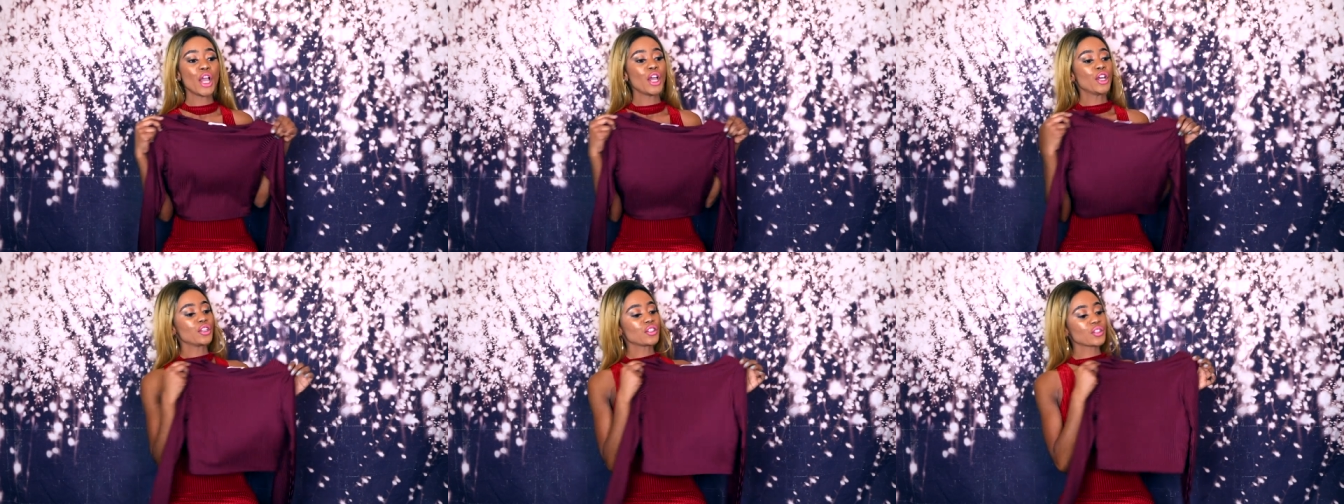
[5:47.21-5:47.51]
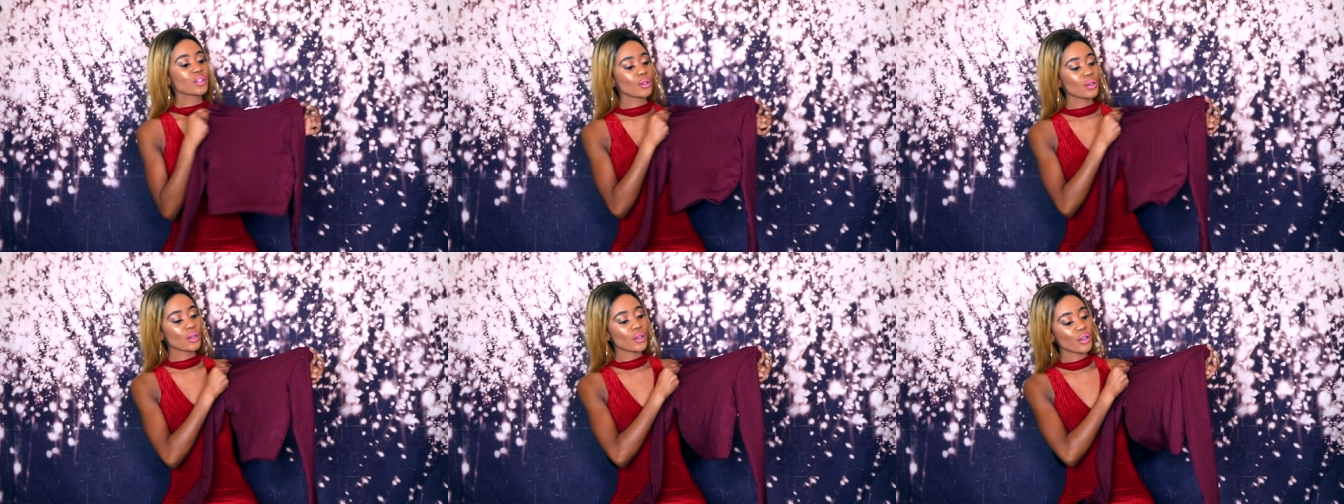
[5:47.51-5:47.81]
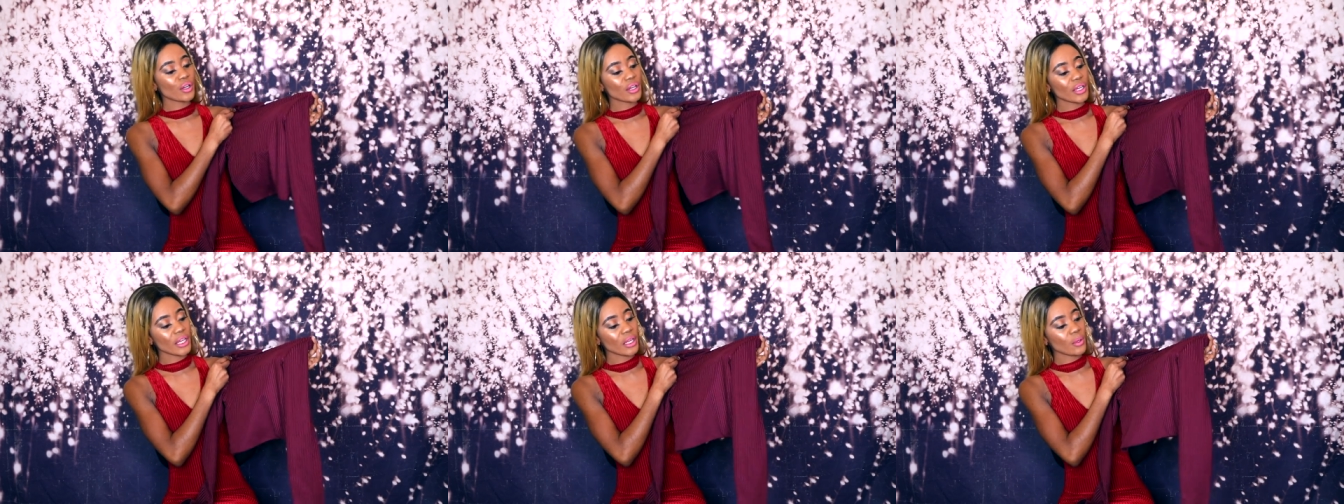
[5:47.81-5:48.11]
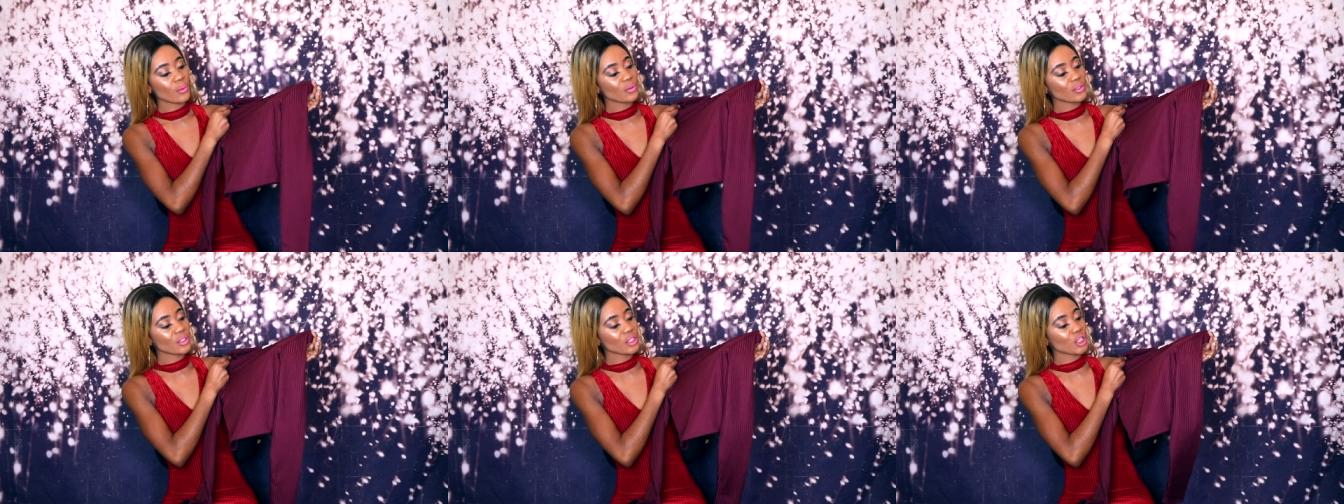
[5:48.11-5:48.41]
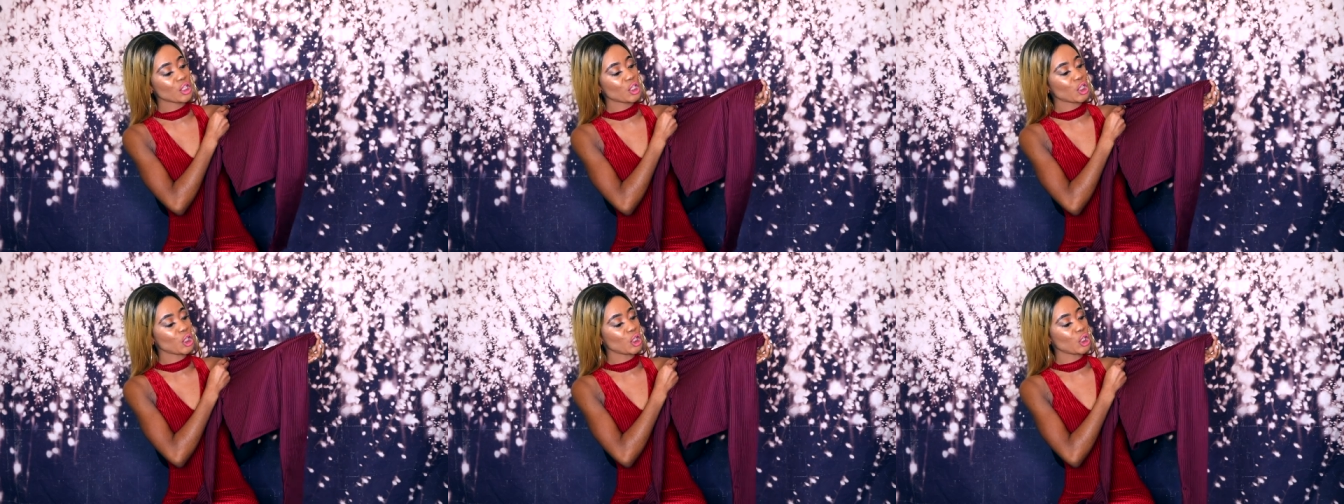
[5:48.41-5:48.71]
So it was
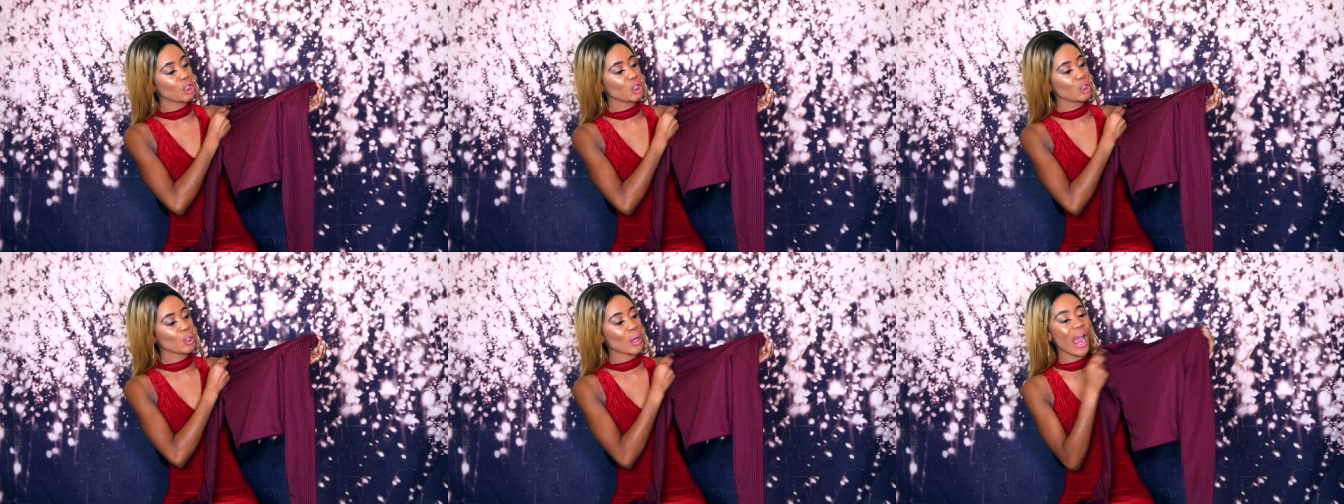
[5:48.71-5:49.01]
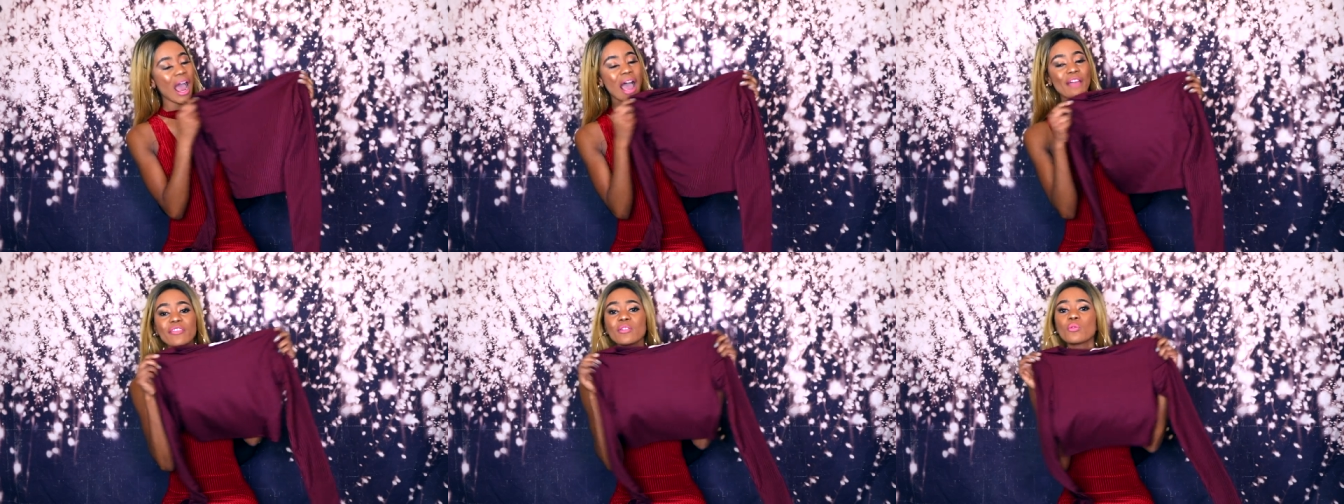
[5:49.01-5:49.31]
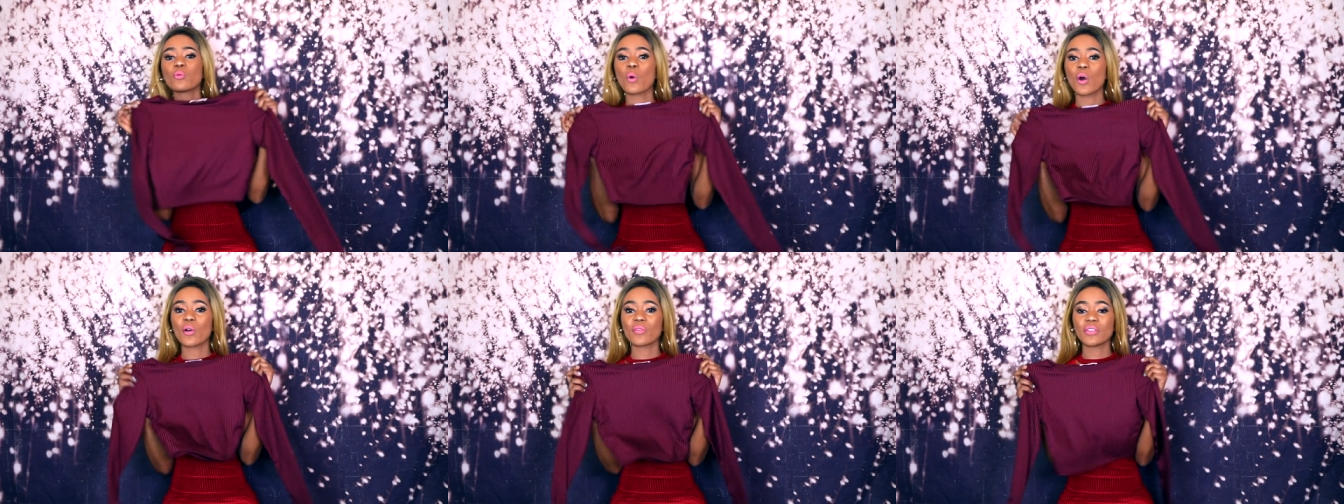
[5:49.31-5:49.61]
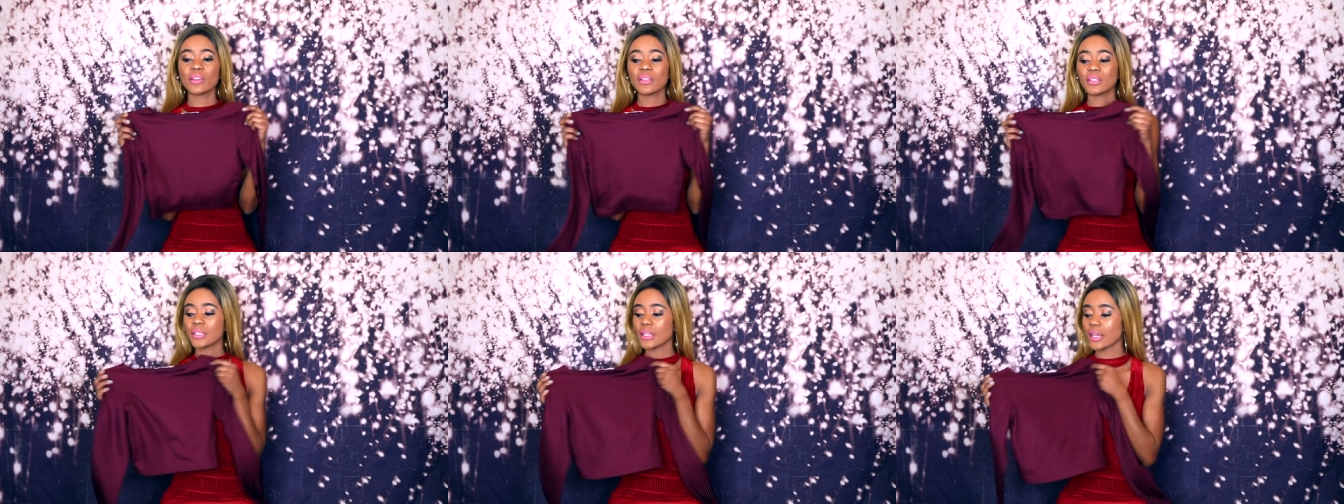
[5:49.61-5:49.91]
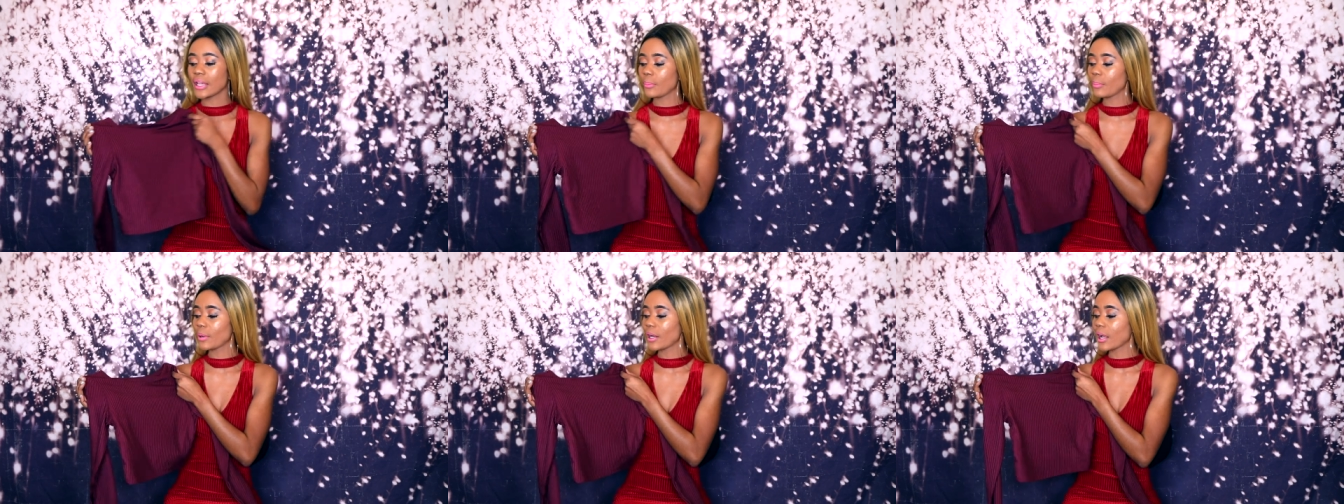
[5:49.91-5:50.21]
cute. I haven't worn this
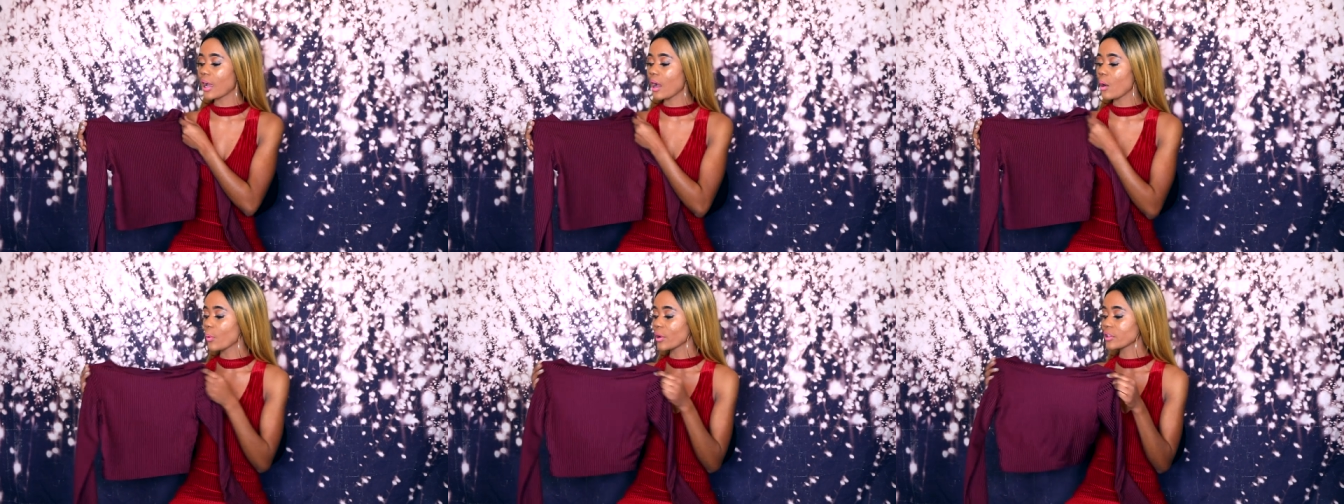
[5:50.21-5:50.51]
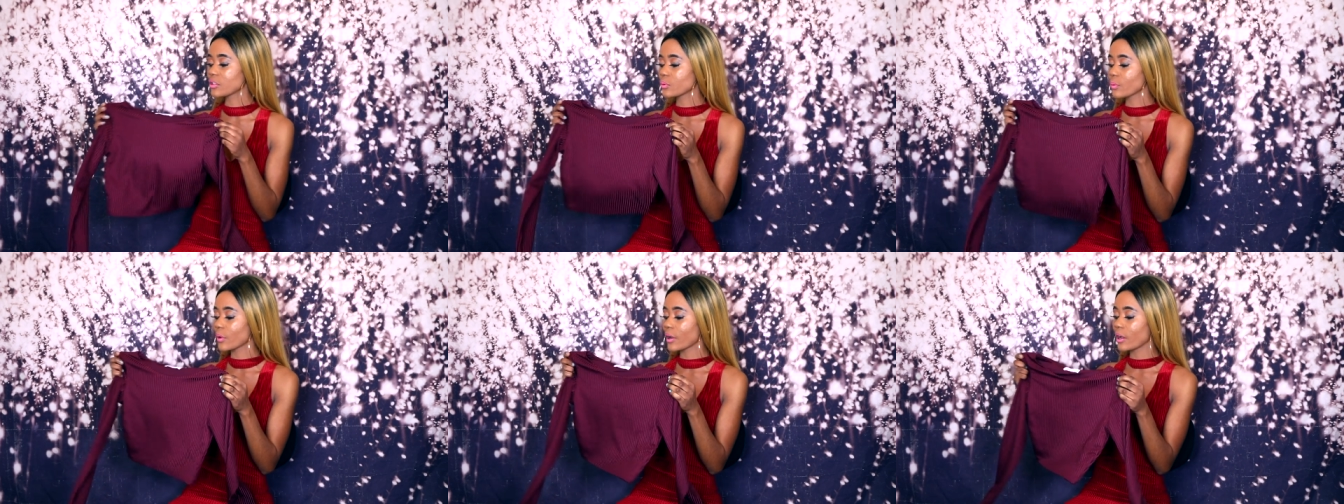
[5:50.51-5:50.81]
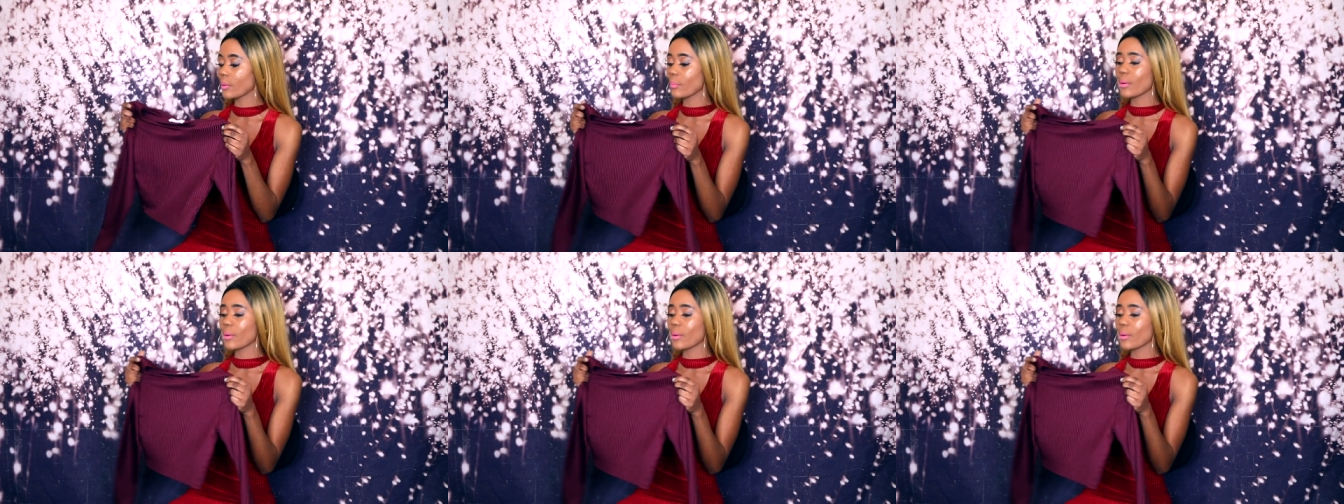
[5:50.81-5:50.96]
yet, but I can't wait to wear it.